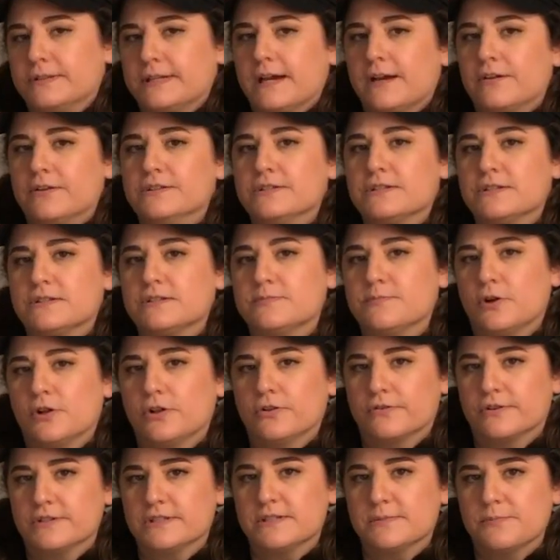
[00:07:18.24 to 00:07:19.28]
down into
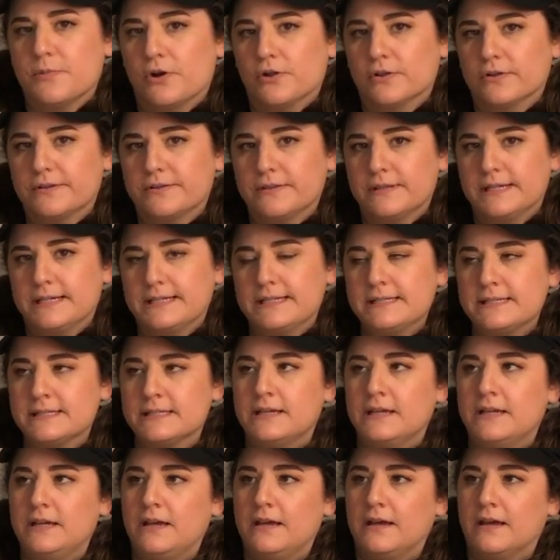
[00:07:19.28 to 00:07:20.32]
smaller and smaller things.
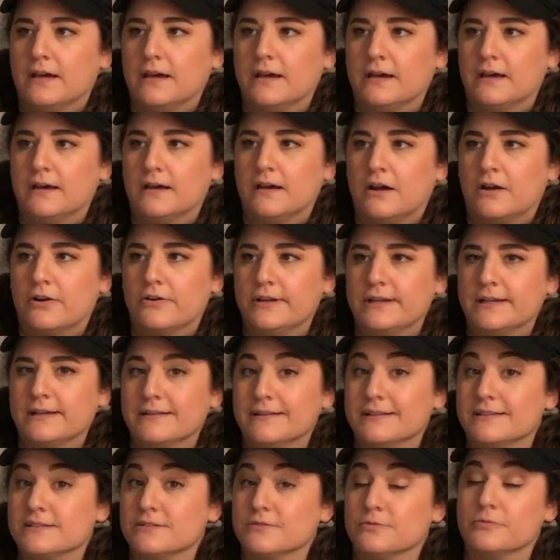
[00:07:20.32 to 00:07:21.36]
Uh, Ariel
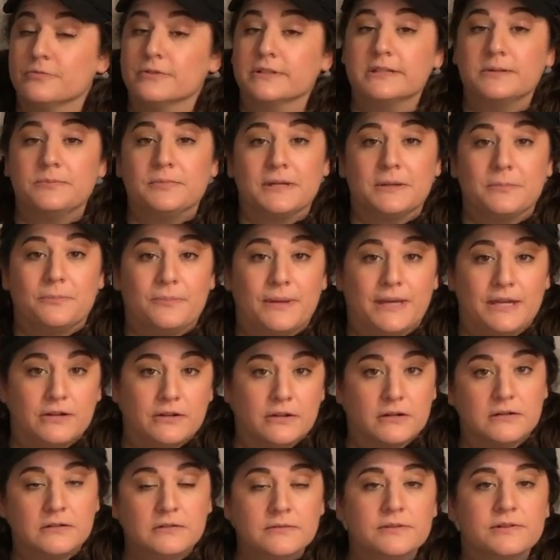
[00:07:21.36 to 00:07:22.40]
is a really big
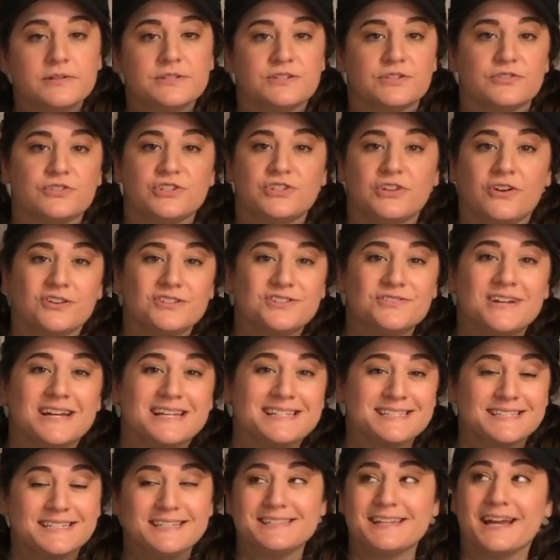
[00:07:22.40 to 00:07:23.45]
baker, so she also
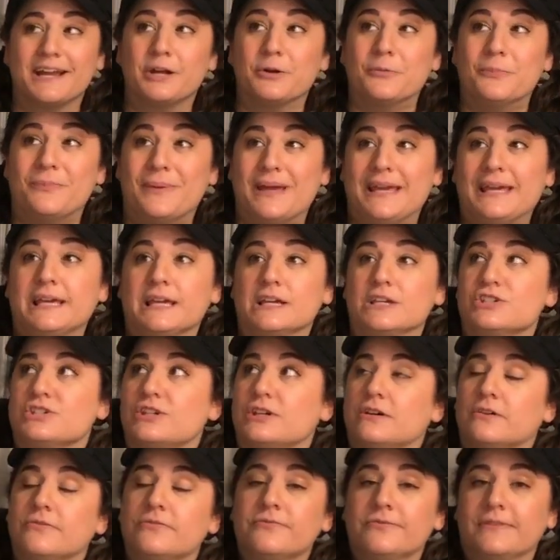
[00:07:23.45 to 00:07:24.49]
has an entire baking
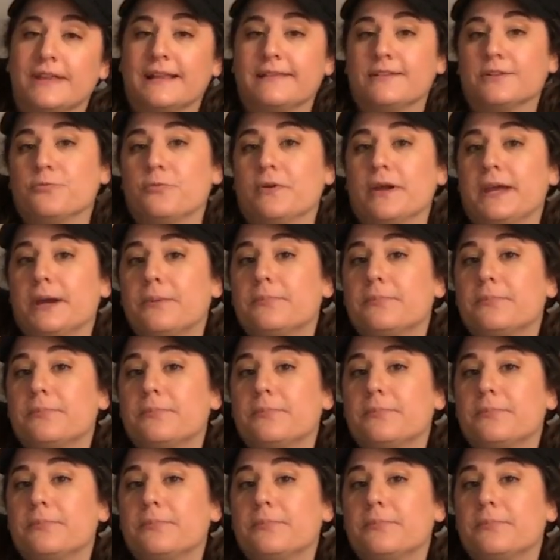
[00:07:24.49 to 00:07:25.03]
shelf that's way